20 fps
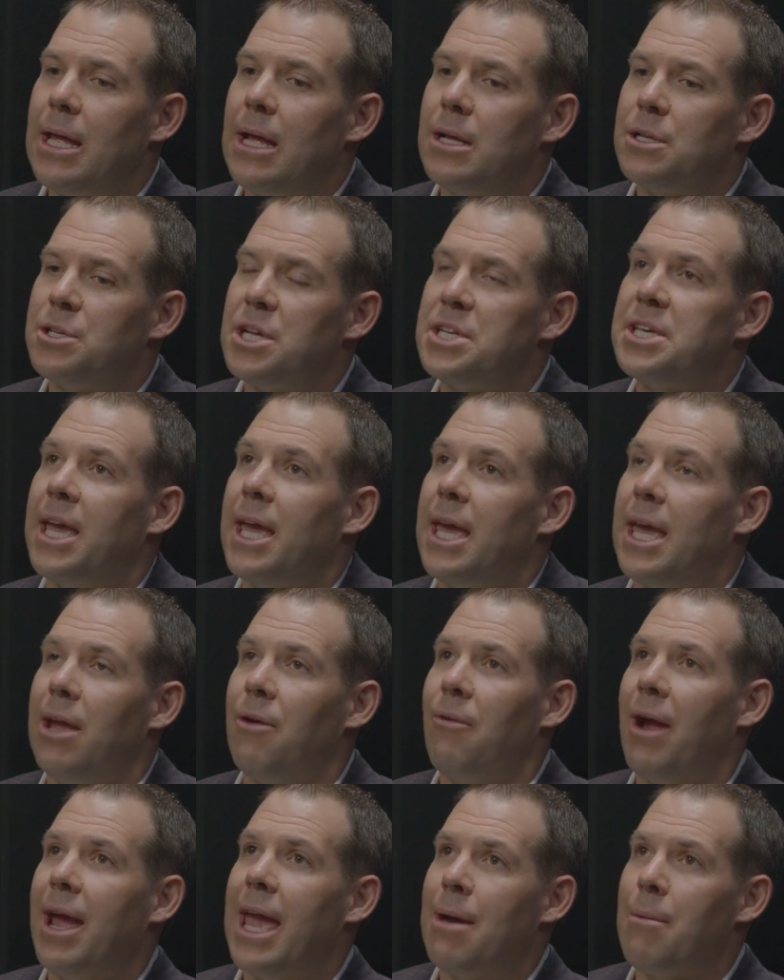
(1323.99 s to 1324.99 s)
Chase,
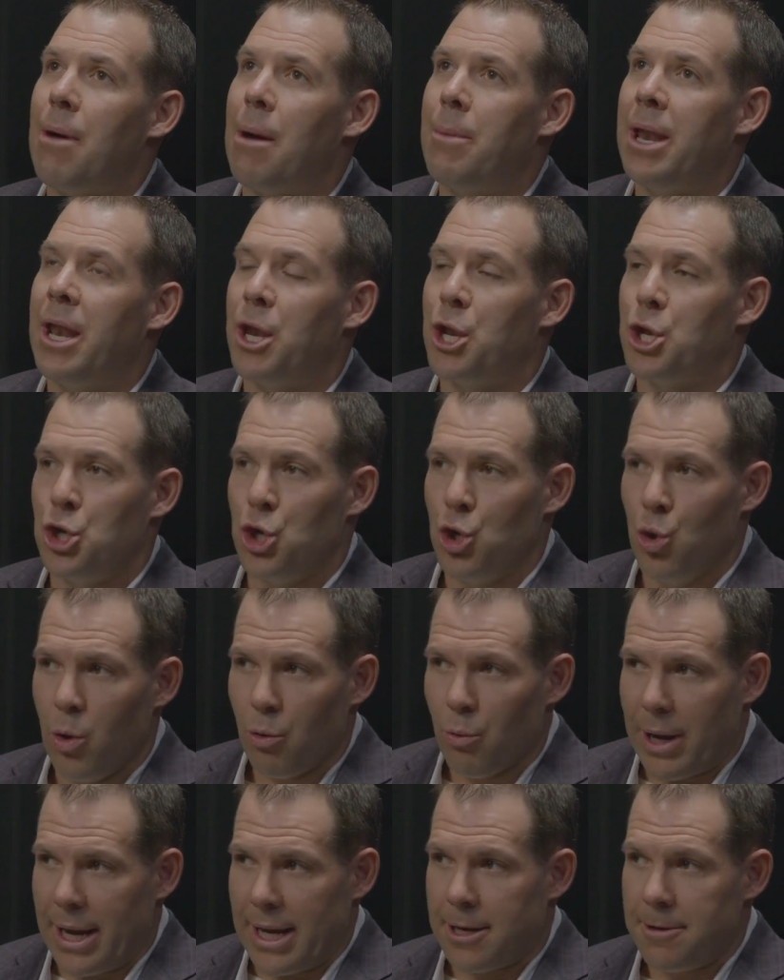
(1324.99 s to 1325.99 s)
here I am. I'm in a new
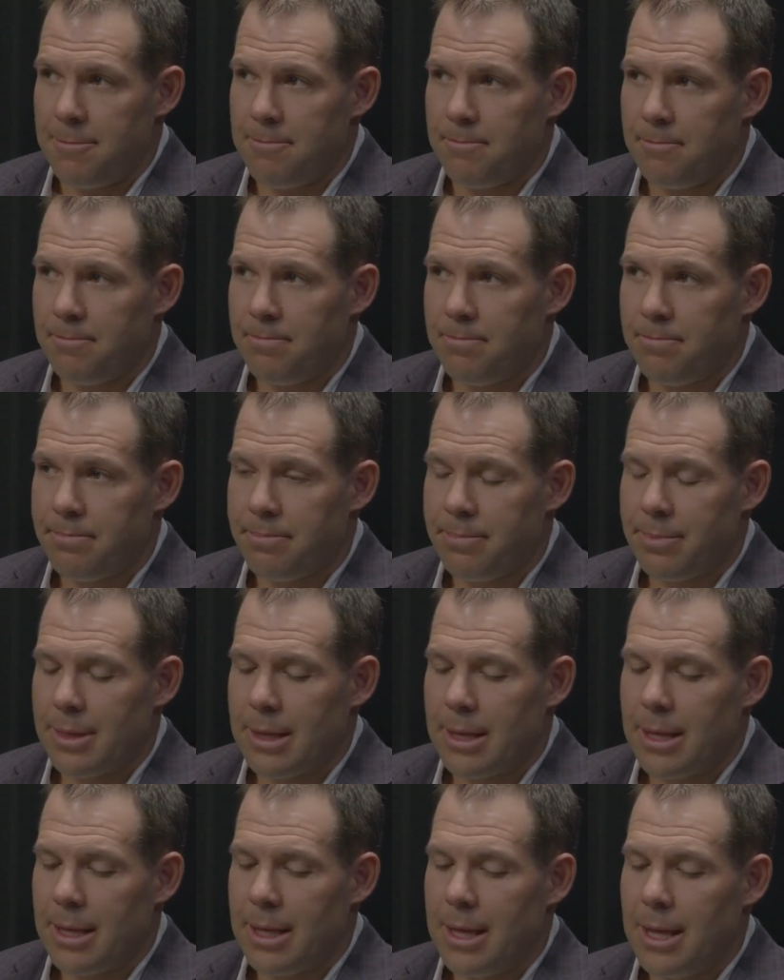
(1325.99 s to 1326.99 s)
arena,
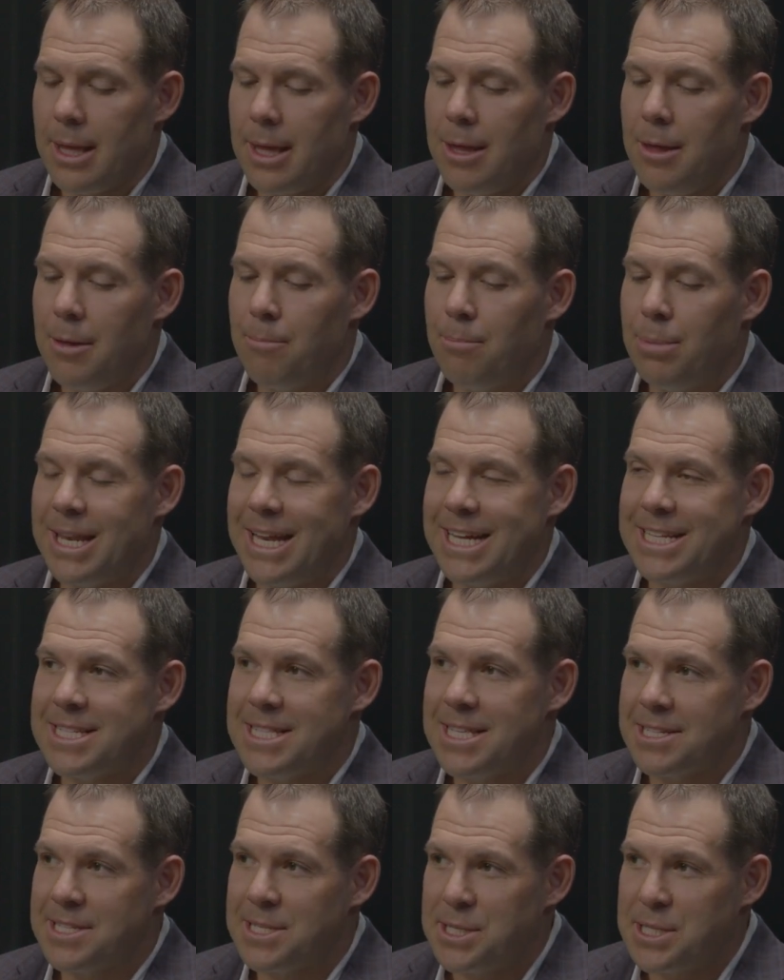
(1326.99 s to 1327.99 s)
but it's
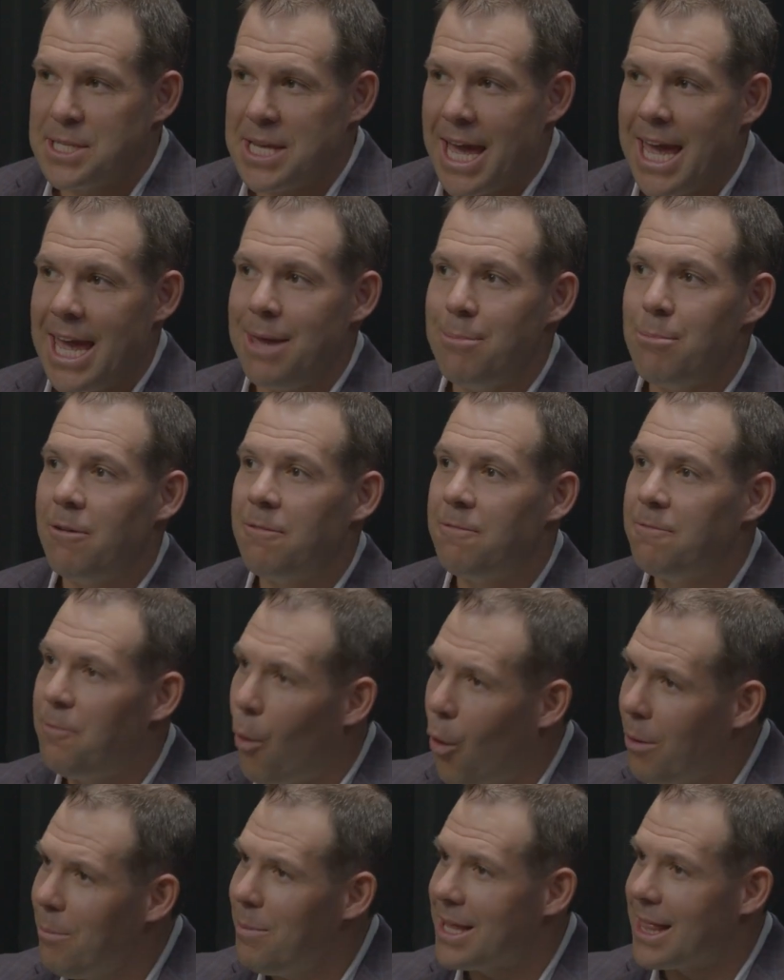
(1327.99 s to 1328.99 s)
the same
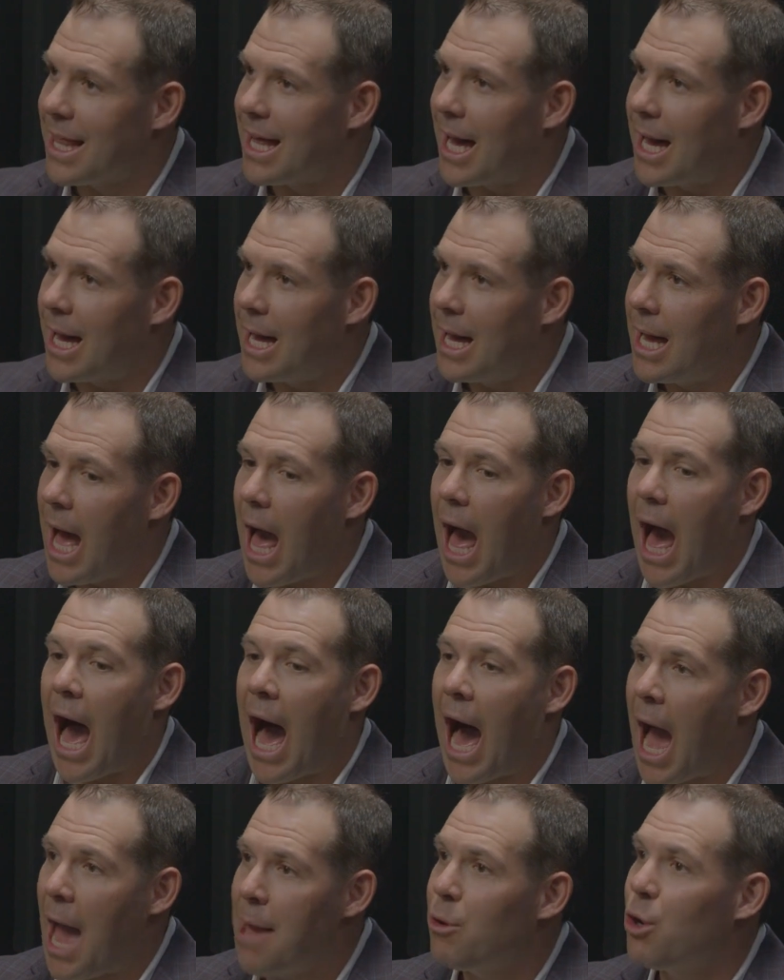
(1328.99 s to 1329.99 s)
formula.
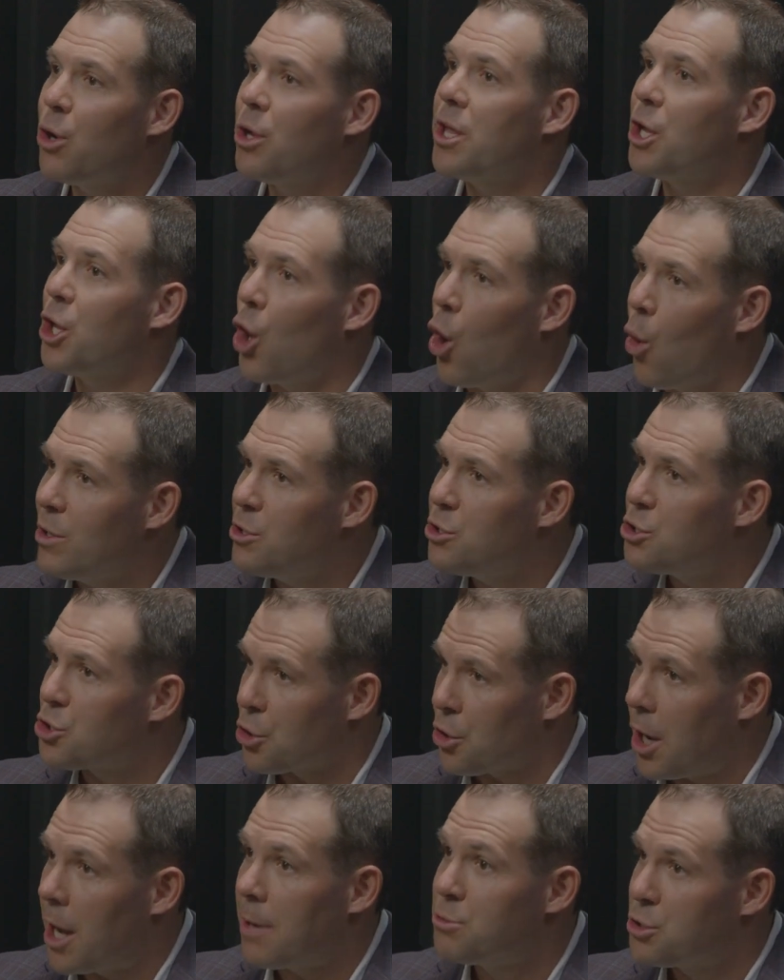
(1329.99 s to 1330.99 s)
I'm going to go
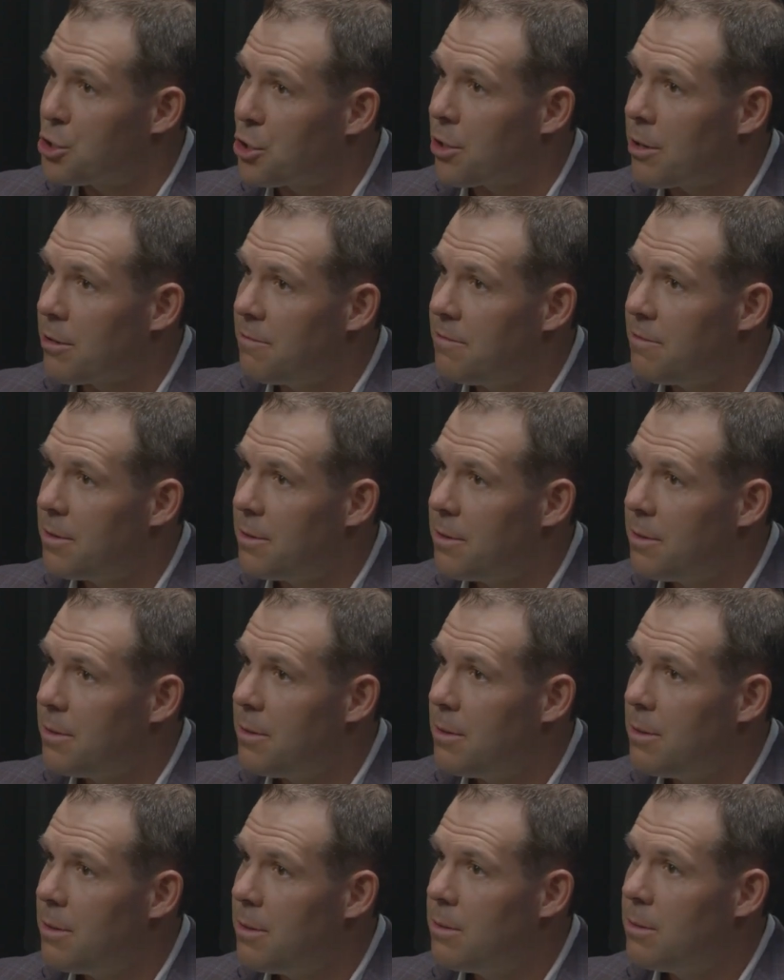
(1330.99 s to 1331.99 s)
observe
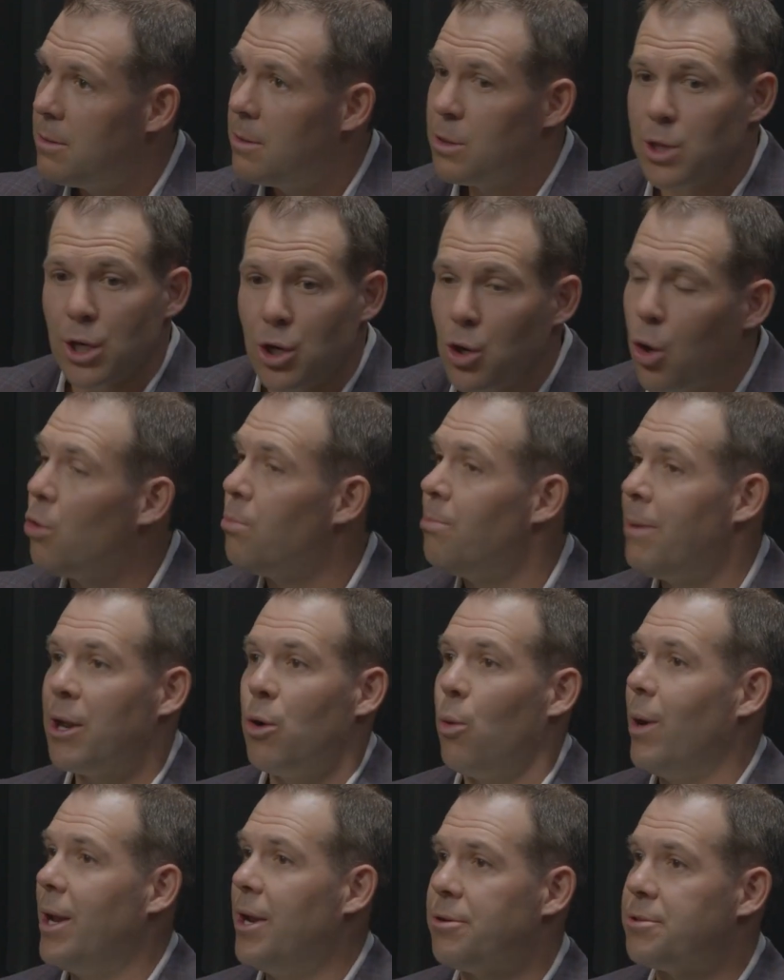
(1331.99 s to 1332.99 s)
the gold
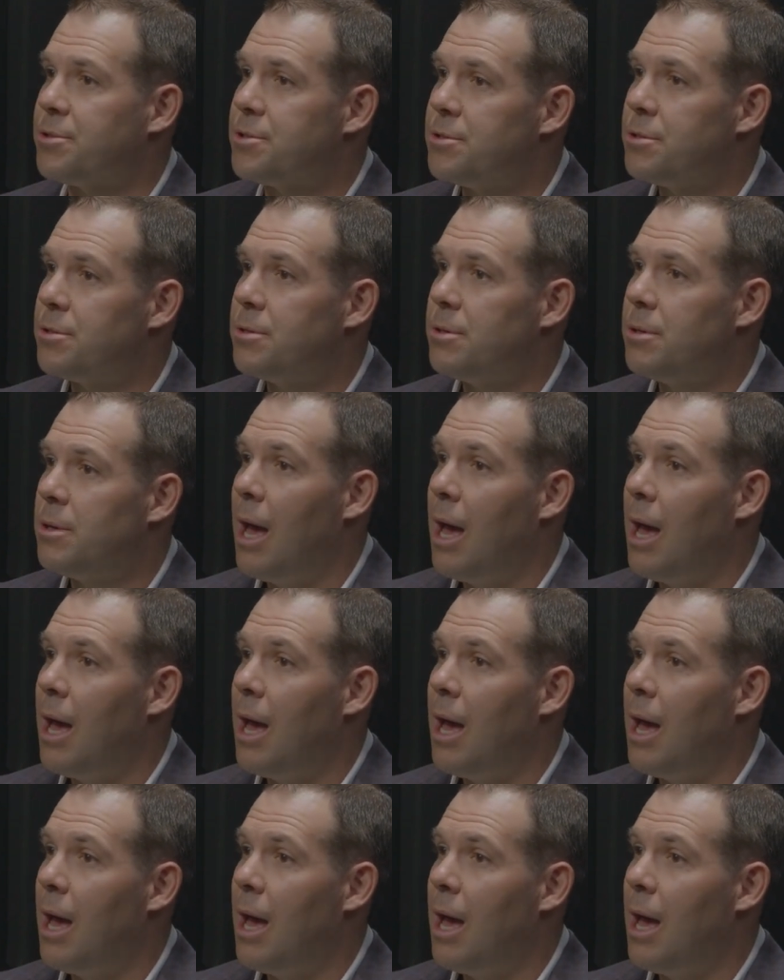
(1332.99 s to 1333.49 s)
medal winners.